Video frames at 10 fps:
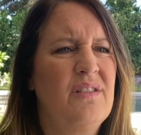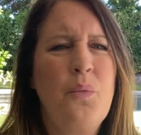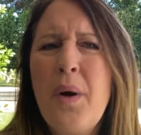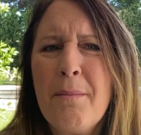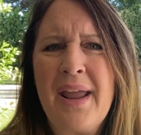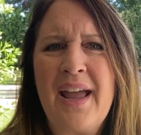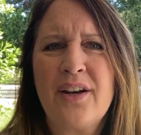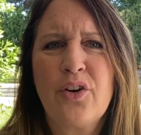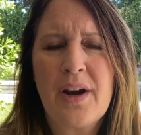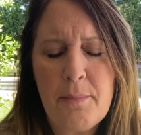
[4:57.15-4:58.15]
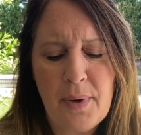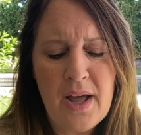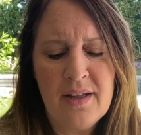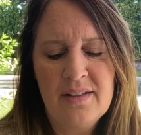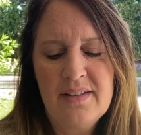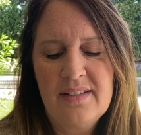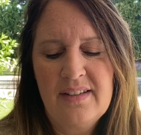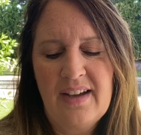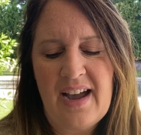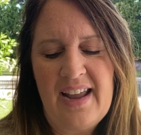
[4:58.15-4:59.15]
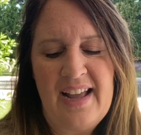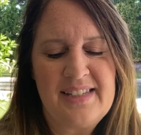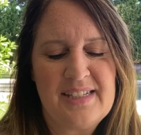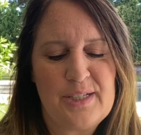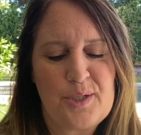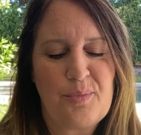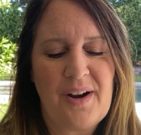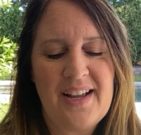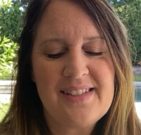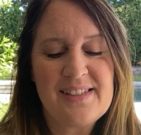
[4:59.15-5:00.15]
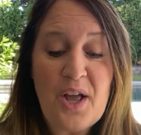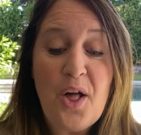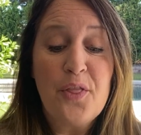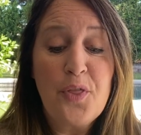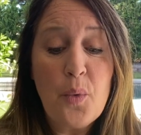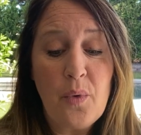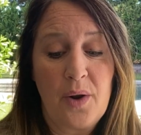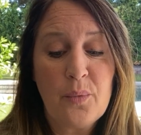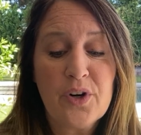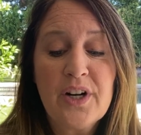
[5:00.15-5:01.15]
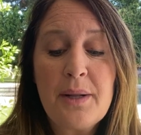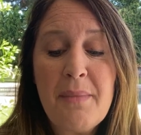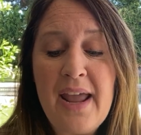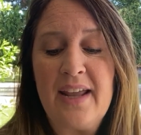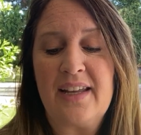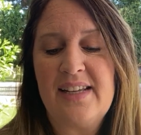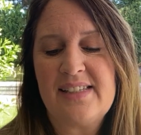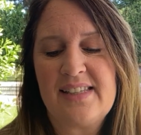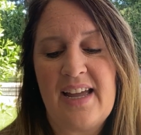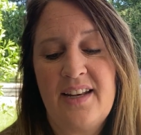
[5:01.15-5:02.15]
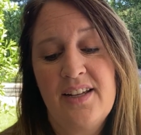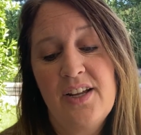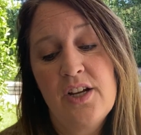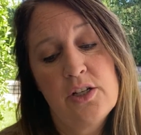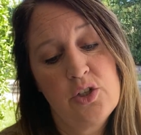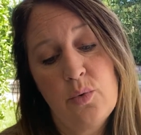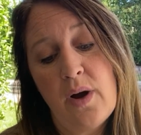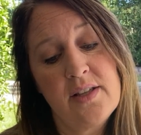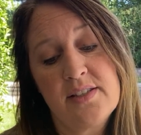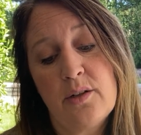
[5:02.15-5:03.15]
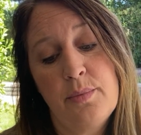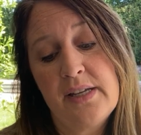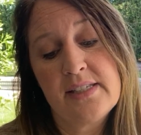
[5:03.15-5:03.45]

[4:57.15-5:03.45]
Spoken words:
"What man, Grandpa?" I asked in surprise. The one we're gonna make, he said. To us, it'll be a